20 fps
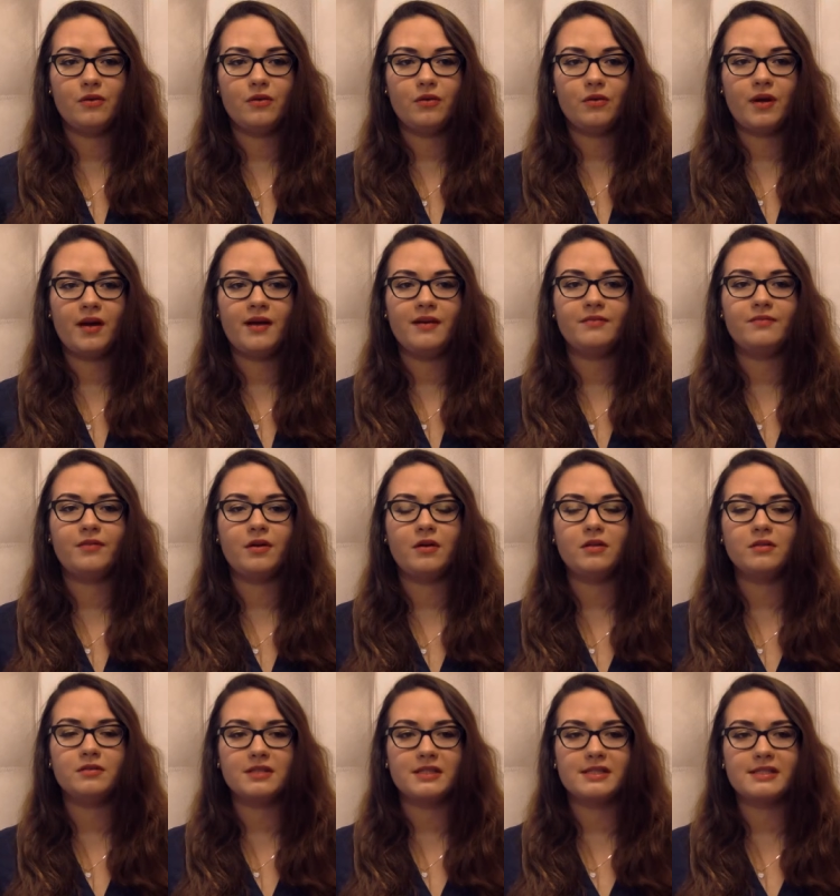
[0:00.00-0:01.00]
You have
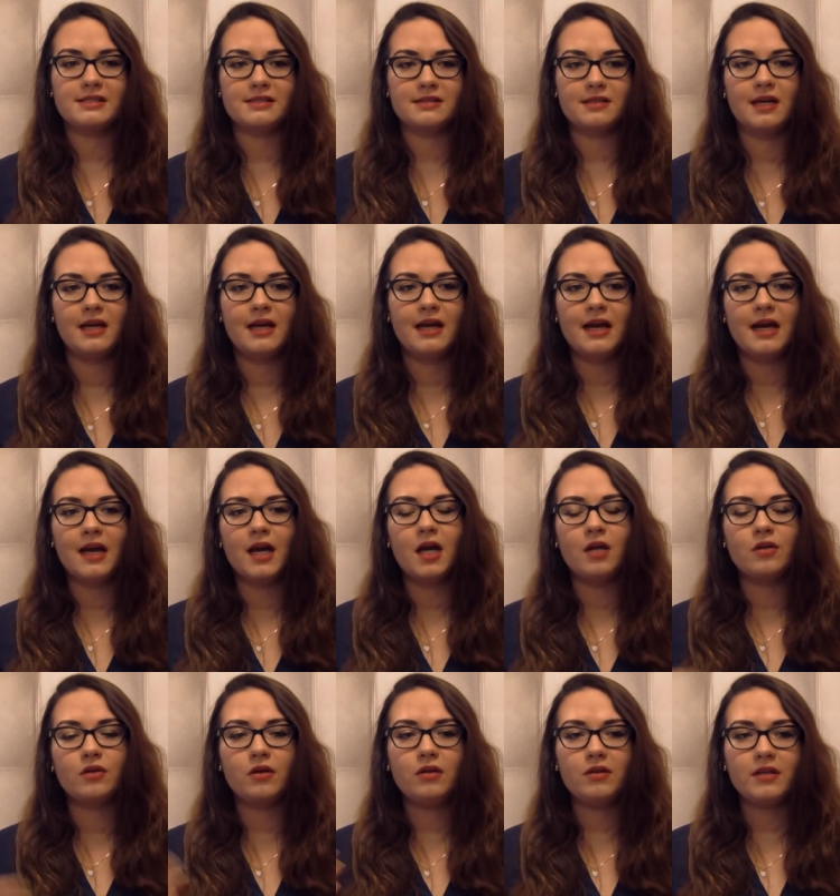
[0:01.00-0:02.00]
all this
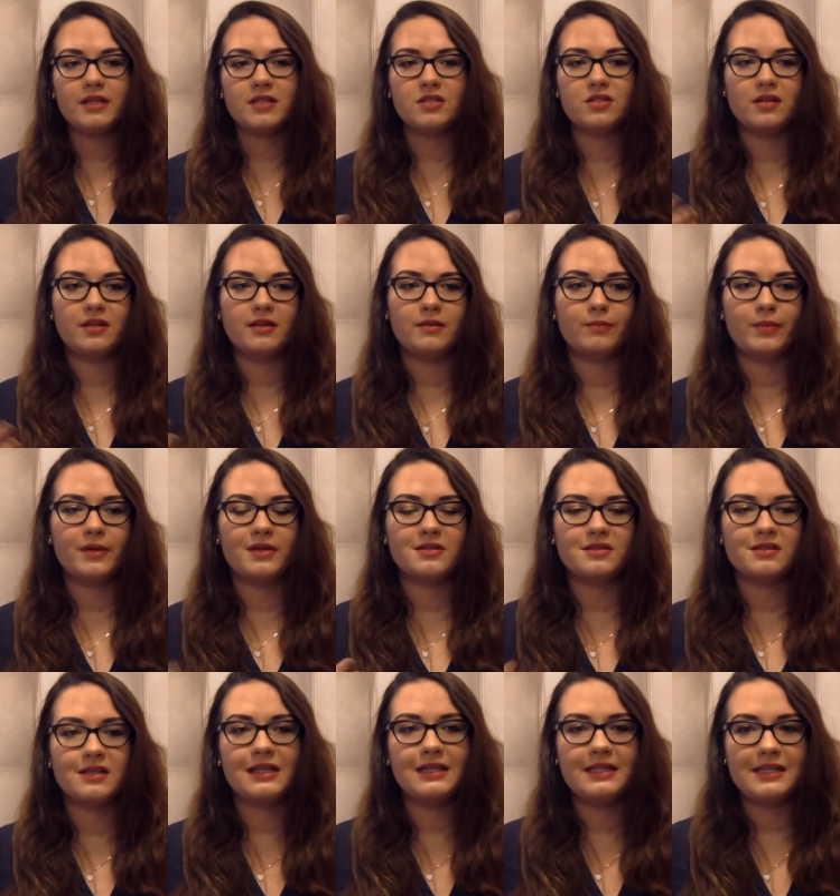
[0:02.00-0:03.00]
knowledge and
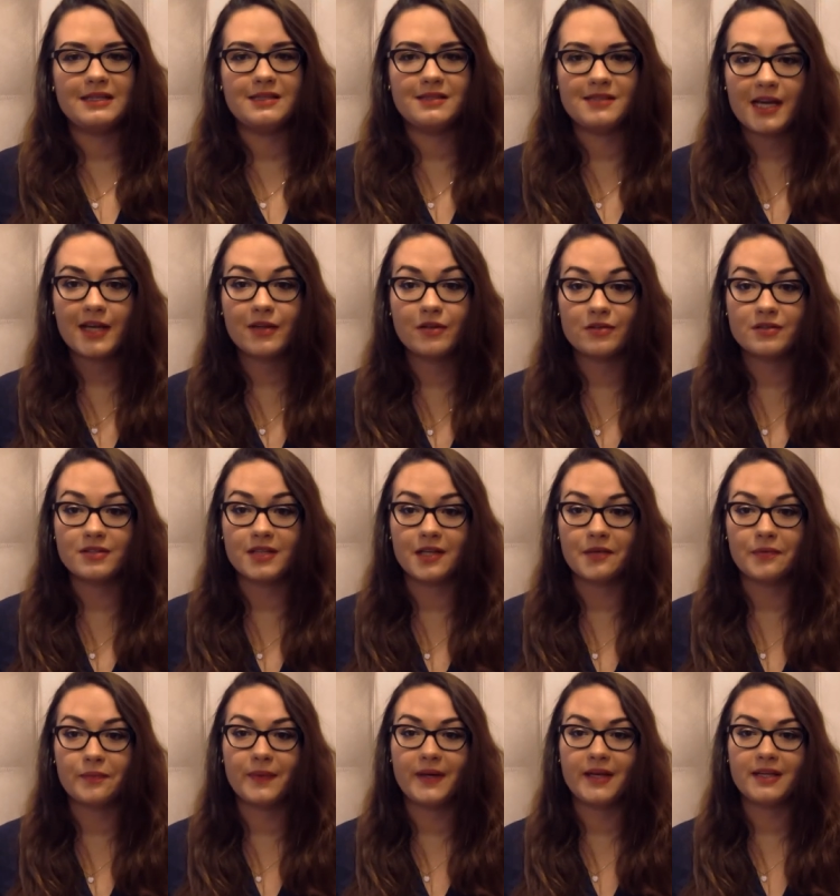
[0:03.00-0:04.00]
personality inside
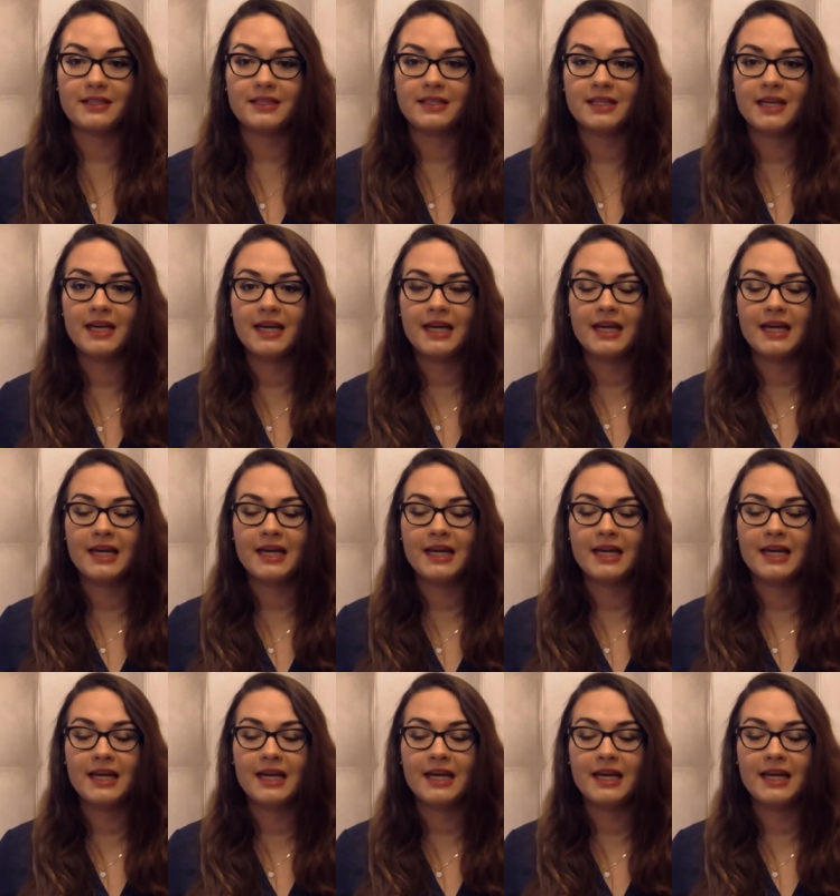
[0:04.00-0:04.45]
yourself, but